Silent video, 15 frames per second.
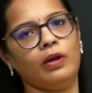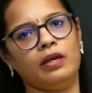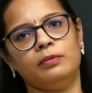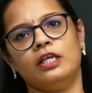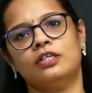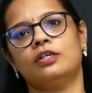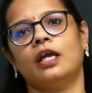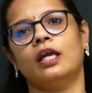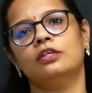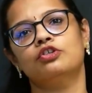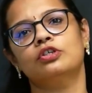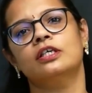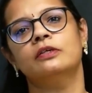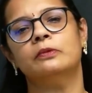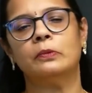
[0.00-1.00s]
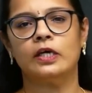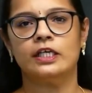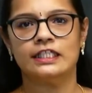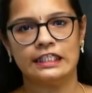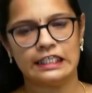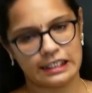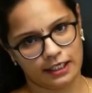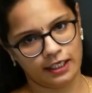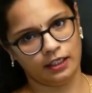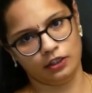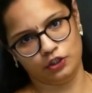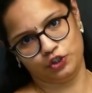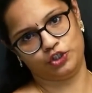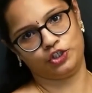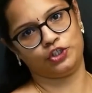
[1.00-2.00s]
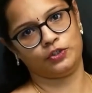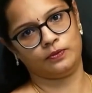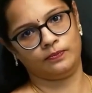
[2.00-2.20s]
when we are trying to converse in English.